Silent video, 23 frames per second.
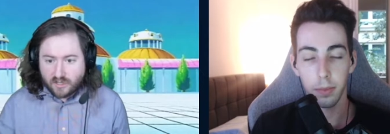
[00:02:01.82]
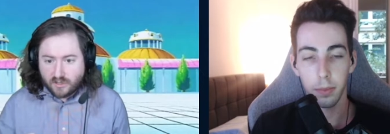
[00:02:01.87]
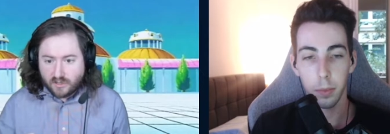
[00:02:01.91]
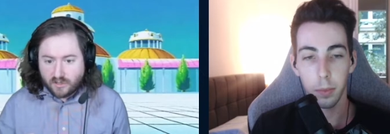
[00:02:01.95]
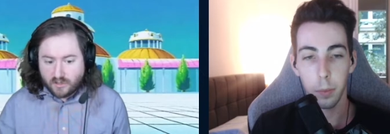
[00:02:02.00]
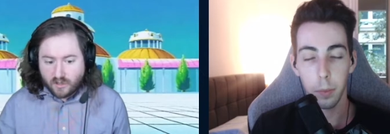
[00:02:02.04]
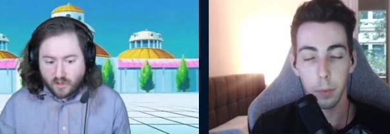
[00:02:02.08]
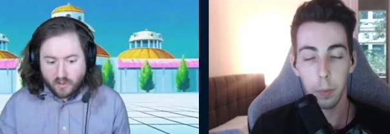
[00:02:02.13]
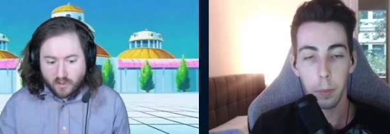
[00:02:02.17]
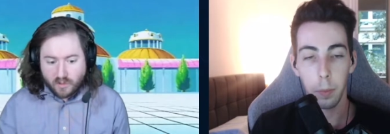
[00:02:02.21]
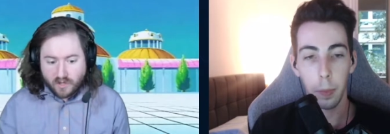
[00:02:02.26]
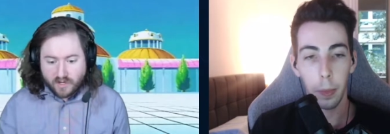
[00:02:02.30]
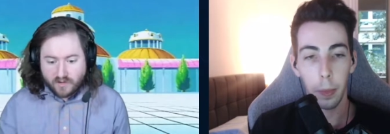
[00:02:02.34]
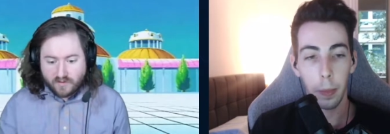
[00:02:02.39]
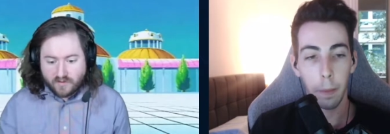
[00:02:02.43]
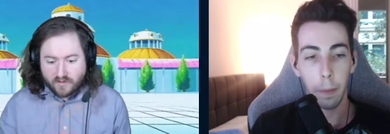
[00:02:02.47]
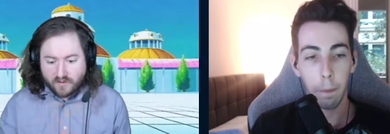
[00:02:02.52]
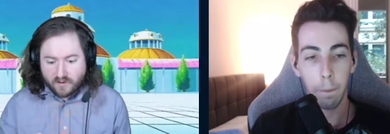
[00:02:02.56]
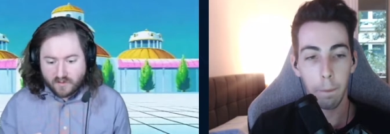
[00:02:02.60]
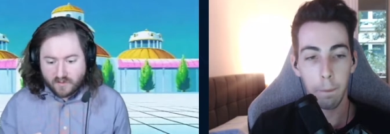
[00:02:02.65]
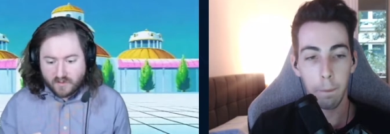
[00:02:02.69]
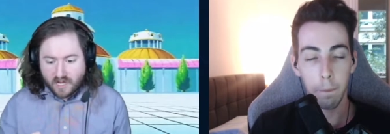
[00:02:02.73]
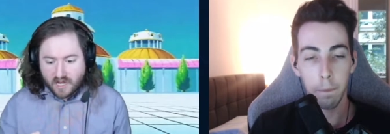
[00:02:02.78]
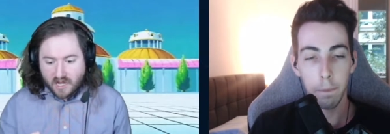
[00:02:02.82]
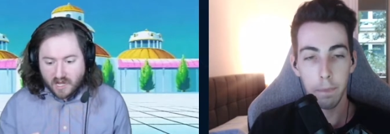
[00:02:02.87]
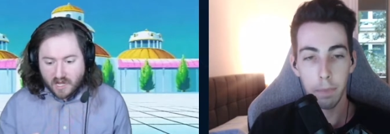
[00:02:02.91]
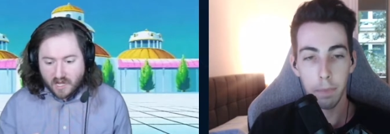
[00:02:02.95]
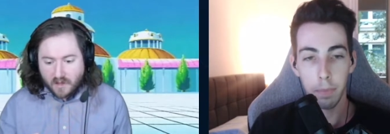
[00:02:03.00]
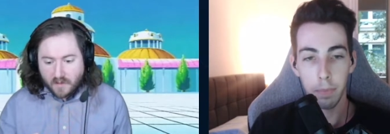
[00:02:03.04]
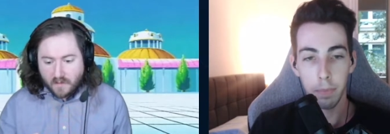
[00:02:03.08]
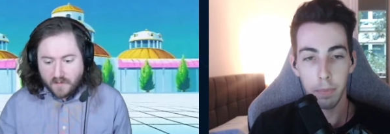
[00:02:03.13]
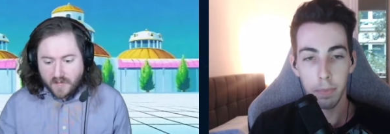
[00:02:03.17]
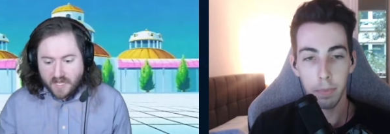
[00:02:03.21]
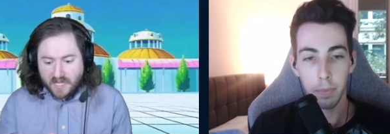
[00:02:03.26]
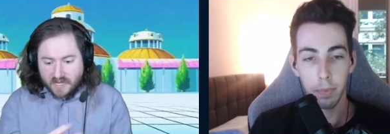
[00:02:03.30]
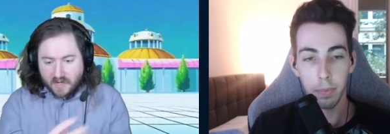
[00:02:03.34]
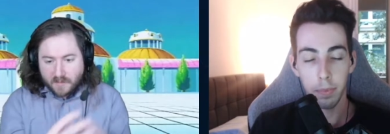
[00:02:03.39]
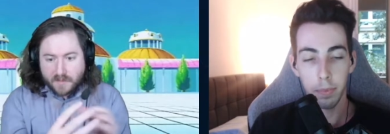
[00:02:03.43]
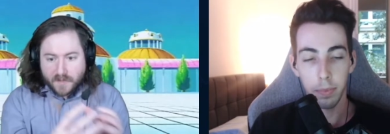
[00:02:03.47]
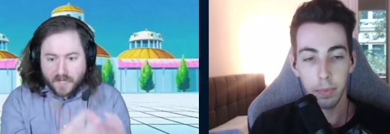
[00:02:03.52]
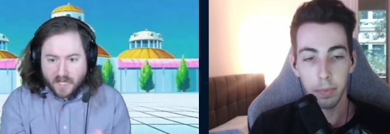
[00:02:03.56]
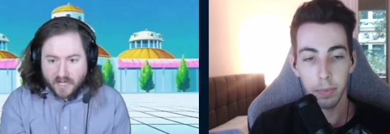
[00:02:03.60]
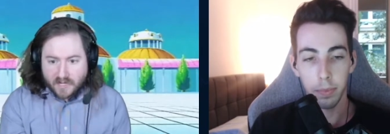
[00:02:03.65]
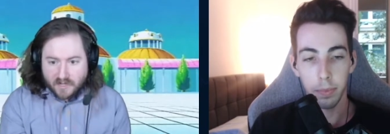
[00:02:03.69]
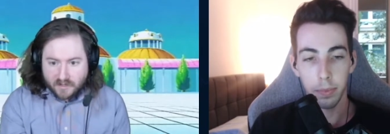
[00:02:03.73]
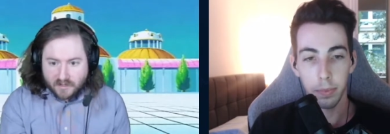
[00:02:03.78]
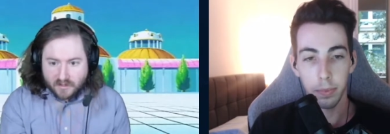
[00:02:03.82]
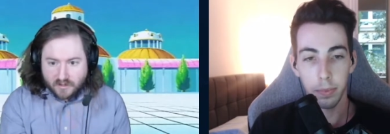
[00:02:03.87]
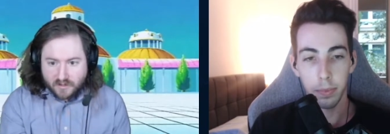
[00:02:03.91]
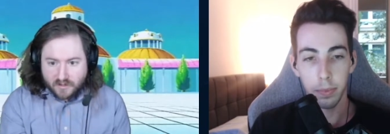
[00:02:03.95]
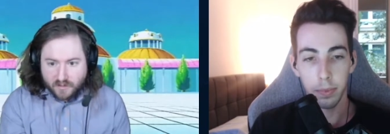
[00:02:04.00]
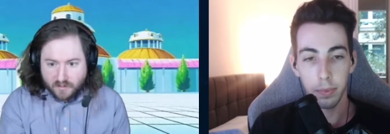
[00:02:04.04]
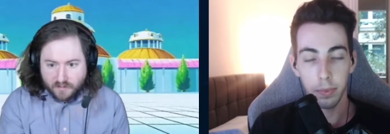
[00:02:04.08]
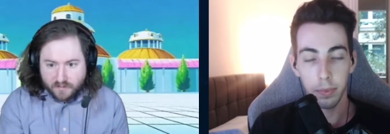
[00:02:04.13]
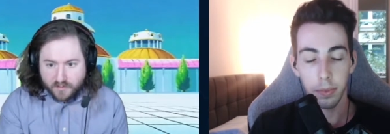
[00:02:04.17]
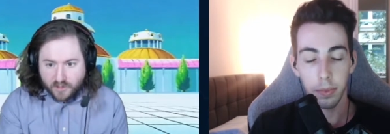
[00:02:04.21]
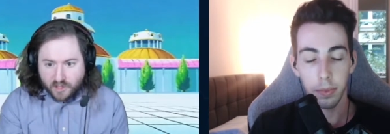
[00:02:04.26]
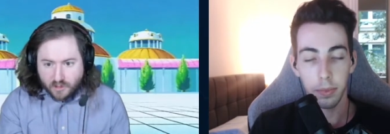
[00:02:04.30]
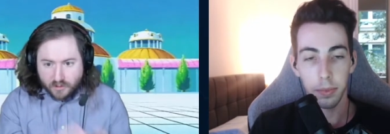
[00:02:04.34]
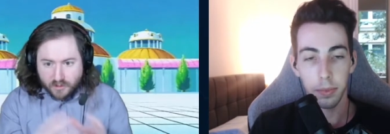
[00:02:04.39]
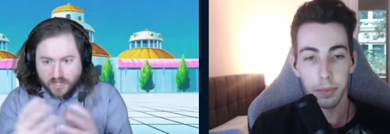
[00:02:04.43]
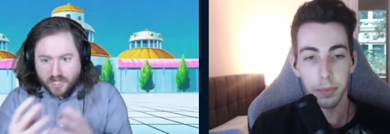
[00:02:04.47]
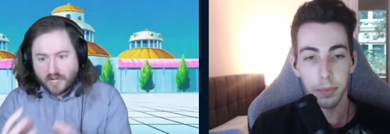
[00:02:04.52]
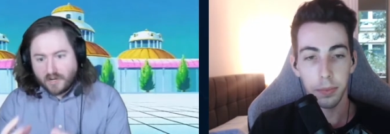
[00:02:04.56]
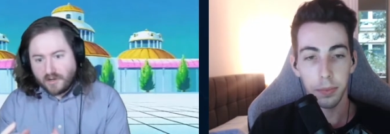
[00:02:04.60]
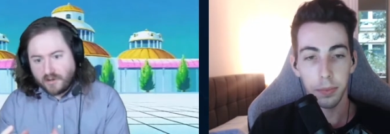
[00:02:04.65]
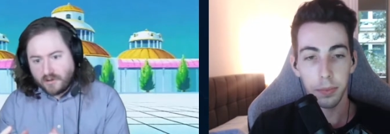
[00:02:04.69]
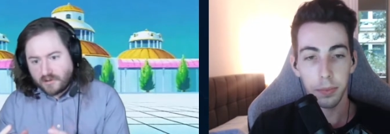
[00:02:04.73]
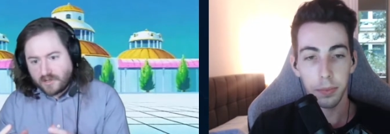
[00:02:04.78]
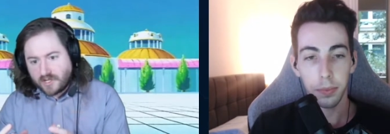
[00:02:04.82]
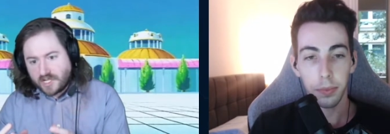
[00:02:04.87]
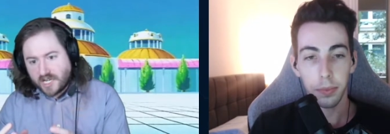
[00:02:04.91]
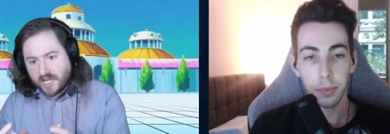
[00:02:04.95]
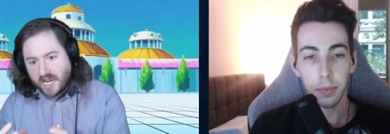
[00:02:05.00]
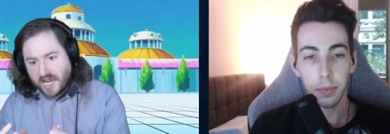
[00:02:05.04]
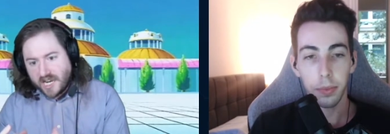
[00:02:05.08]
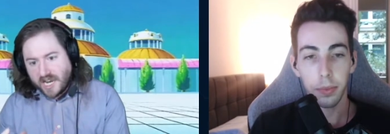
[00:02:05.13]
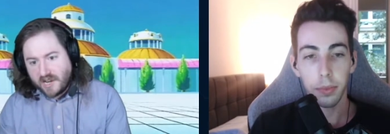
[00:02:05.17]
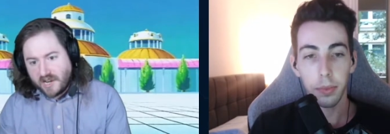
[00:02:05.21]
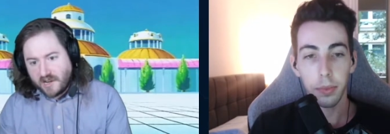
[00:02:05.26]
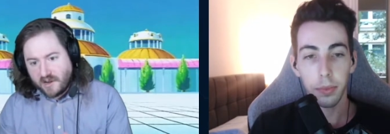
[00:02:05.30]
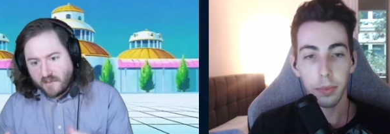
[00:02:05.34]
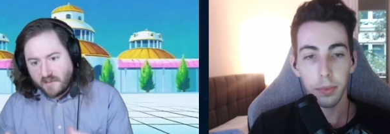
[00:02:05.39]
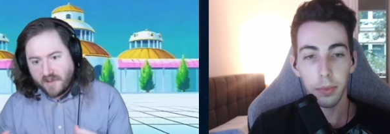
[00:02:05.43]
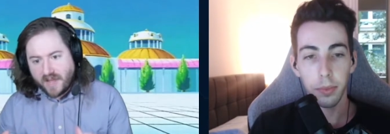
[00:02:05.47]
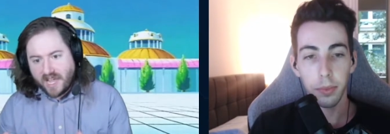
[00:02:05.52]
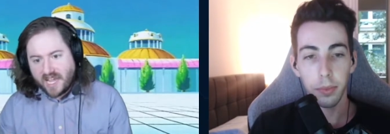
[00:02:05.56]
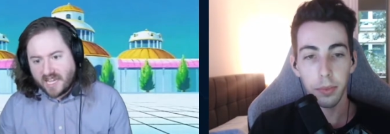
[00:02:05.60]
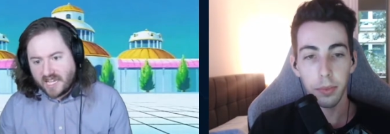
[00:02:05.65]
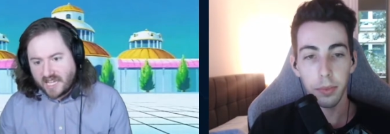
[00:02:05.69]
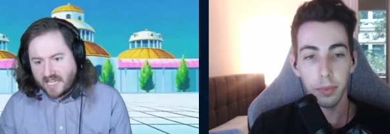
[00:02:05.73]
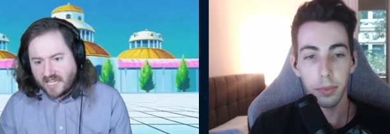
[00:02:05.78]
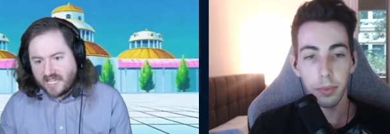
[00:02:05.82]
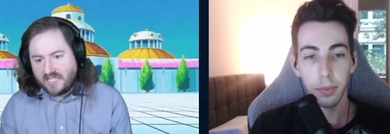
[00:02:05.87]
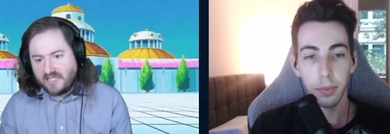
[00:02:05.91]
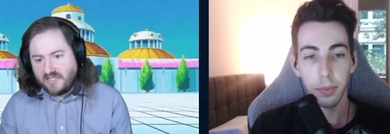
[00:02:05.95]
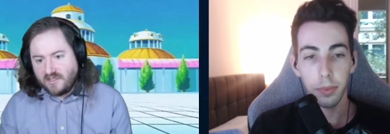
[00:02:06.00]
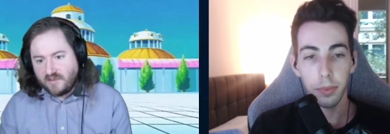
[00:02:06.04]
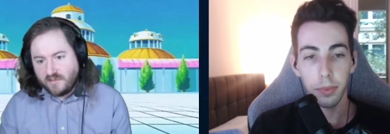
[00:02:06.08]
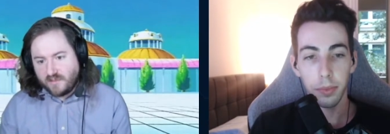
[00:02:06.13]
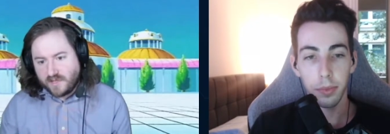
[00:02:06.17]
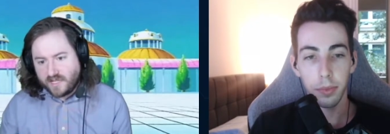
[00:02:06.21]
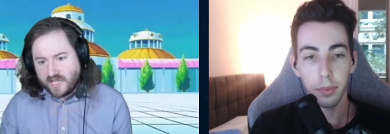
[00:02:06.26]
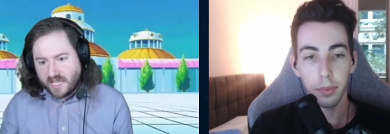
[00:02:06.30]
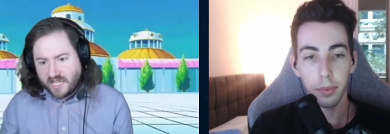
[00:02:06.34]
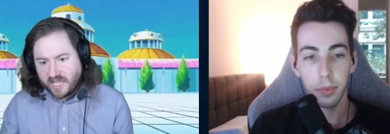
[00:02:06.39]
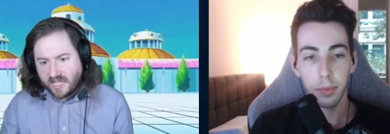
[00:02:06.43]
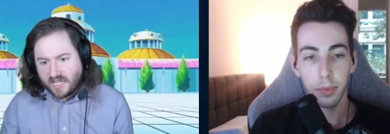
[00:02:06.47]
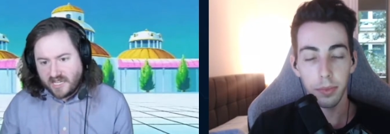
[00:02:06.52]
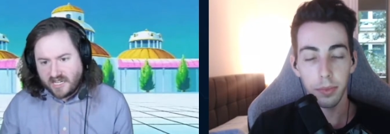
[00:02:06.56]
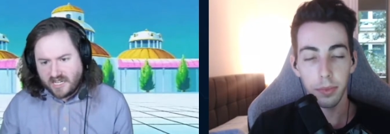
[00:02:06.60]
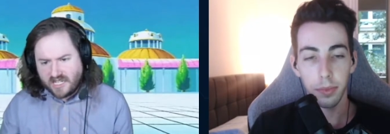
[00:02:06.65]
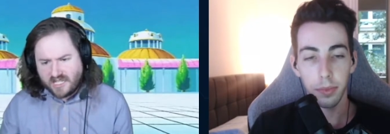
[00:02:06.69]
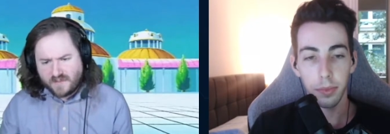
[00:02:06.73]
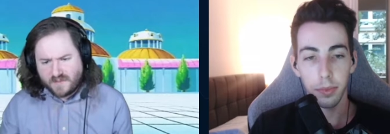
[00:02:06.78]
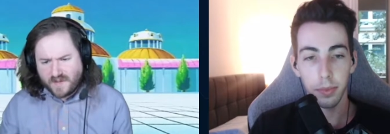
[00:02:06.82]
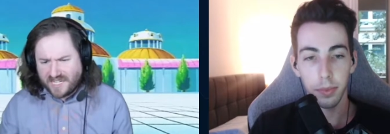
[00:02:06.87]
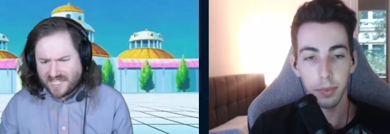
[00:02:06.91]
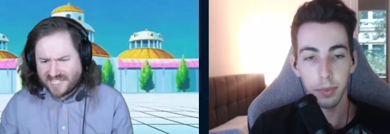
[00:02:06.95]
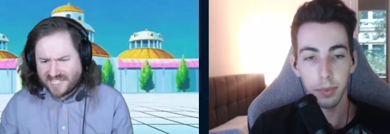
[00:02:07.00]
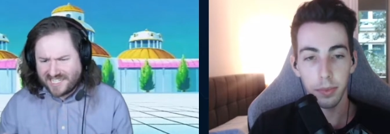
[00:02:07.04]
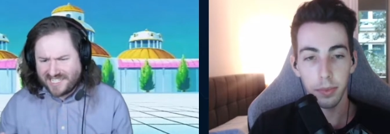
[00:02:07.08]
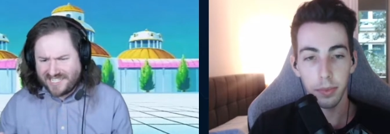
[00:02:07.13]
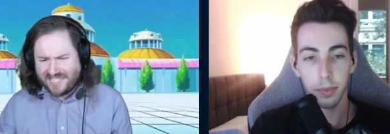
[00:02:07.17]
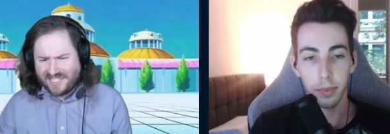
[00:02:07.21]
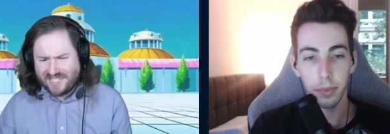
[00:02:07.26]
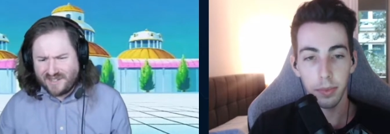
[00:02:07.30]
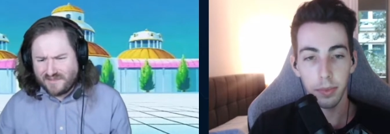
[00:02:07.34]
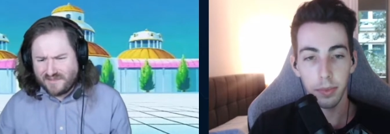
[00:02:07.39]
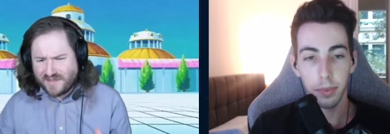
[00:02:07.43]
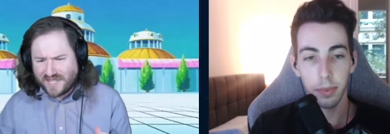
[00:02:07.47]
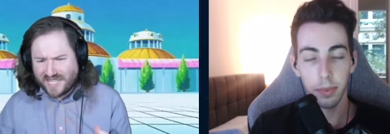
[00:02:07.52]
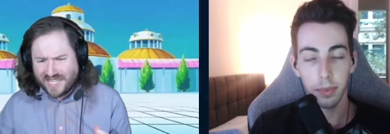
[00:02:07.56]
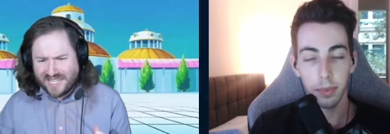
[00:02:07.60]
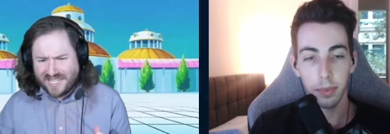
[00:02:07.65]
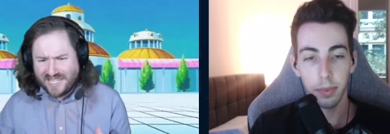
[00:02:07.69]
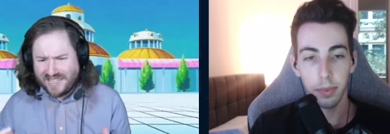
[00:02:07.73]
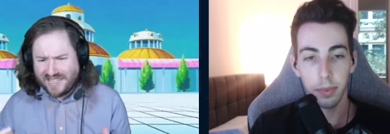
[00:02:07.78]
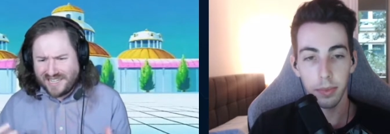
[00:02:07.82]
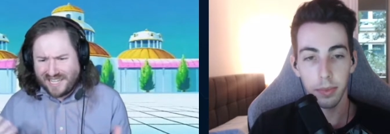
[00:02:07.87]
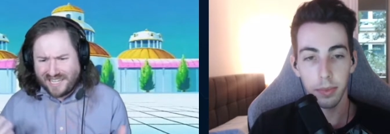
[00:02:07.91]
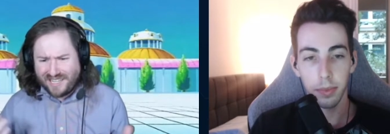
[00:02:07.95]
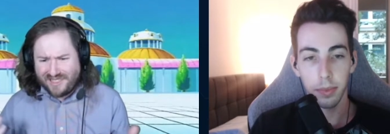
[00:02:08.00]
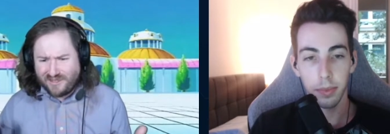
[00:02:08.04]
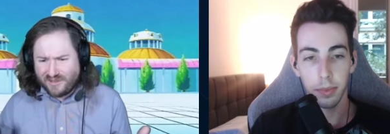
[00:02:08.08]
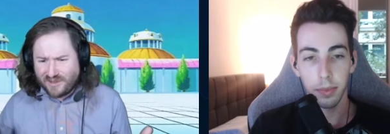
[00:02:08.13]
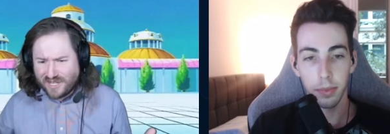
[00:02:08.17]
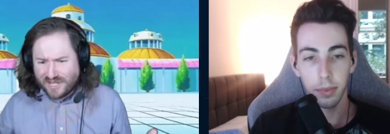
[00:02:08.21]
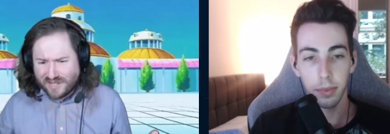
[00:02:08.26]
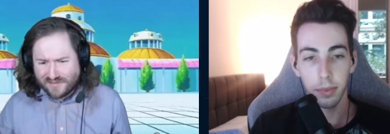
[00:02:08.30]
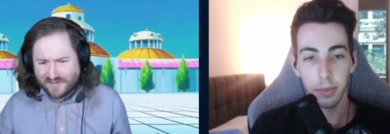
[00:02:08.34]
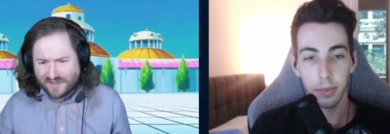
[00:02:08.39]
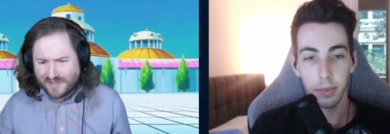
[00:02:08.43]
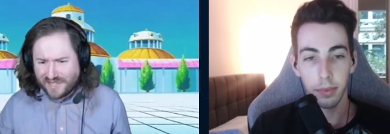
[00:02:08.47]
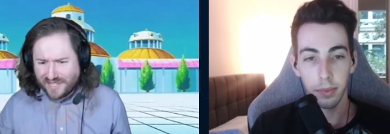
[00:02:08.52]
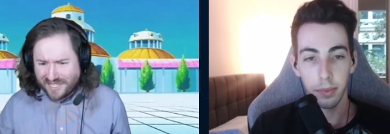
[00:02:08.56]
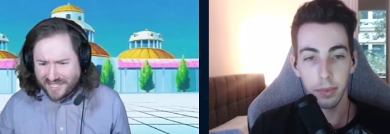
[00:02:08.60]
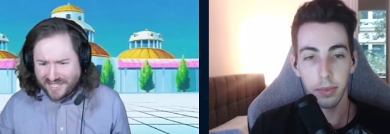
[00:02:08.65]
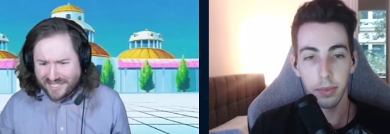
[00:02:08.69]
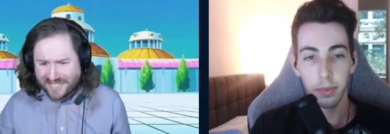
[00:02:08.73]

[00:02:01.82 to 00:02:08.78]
Speaker 1: to going from being a player to a coach and now you're back into playing, especially since you're playing in like three different